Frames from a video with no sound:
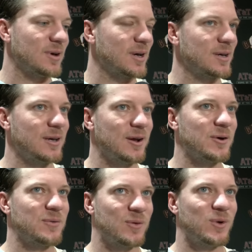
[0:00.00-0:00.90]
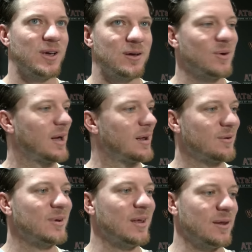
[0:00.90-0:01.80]
Uh, you know, we, we, had
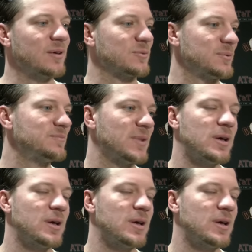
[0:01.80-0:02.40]
to, we needed this one